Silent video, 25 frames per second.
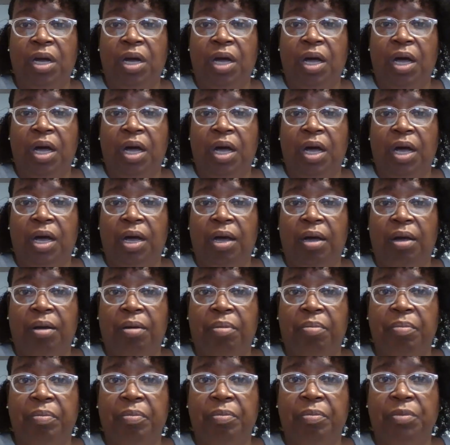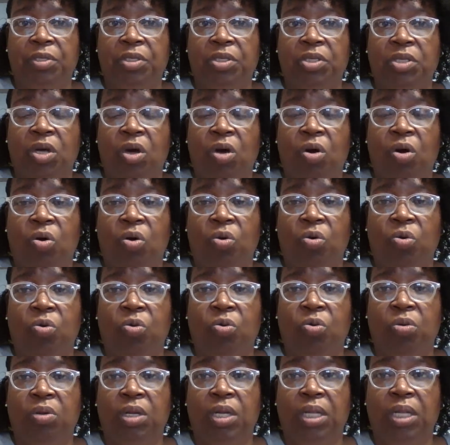Um,
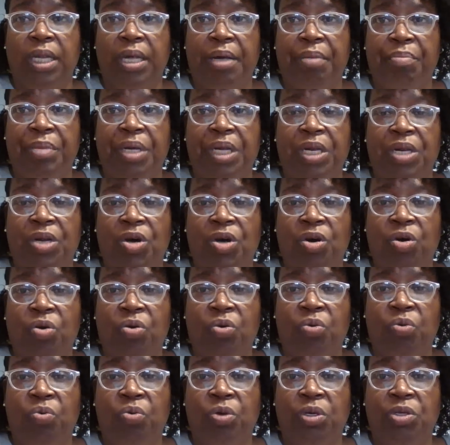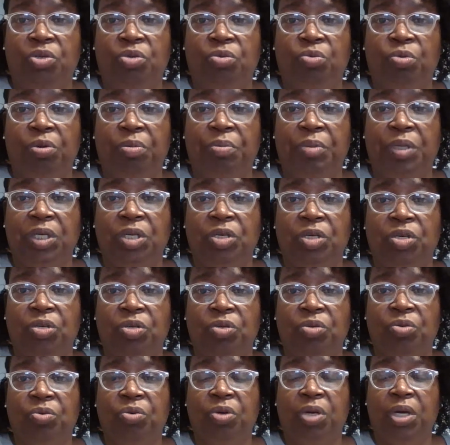so let me know what you want me to
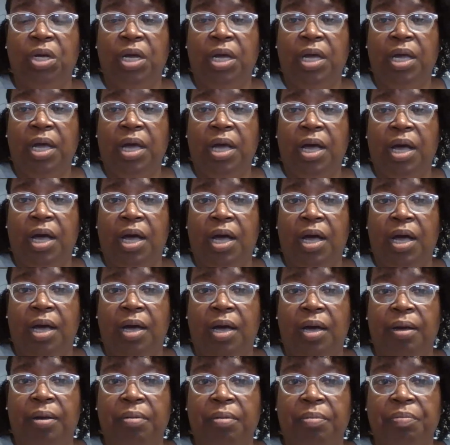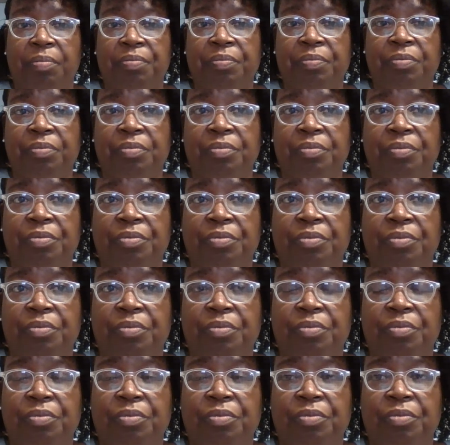do. Um,
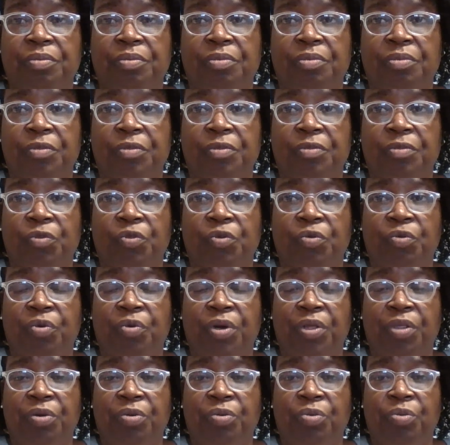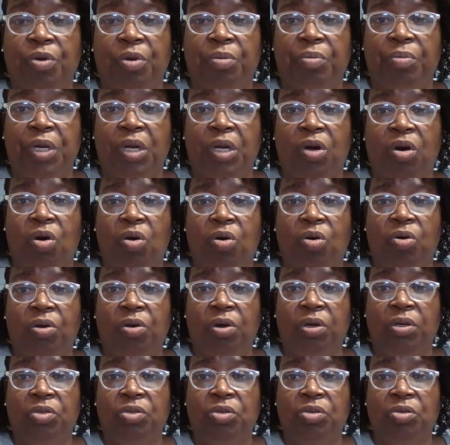whether you want me to hold
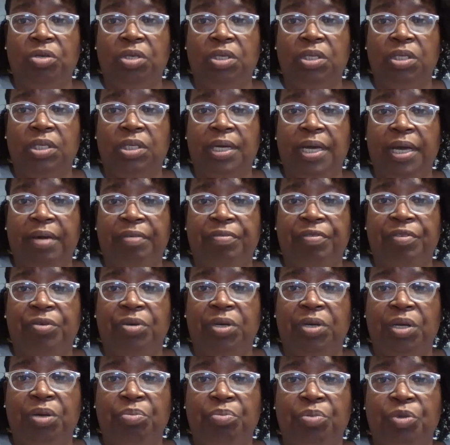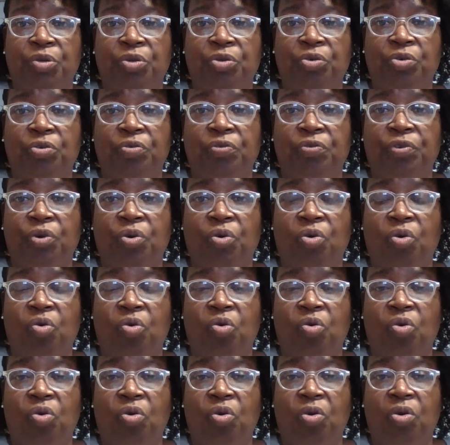on to it to after you get moved
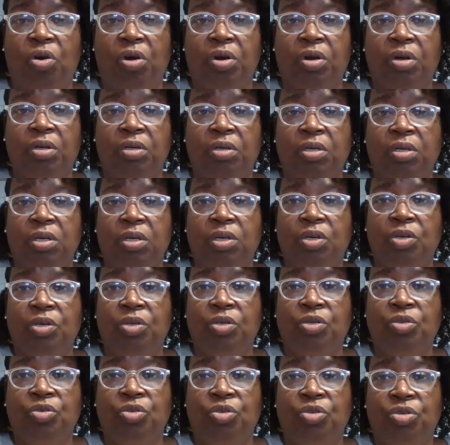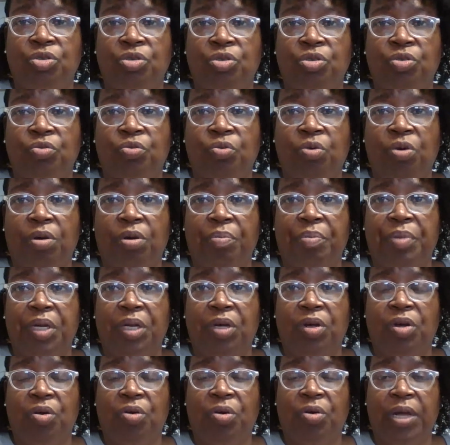or do you want me to
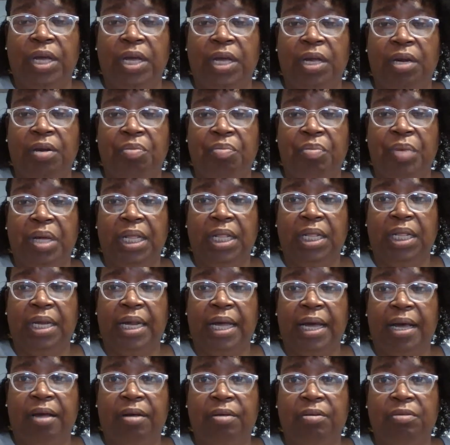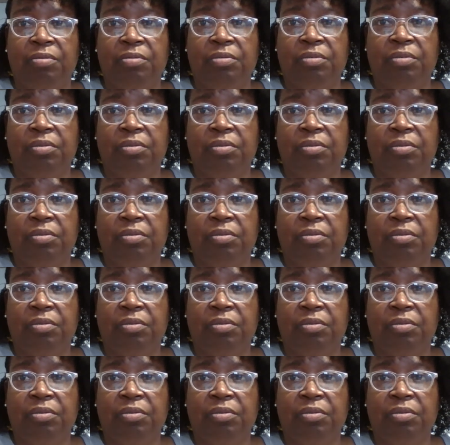go ahead and mail it out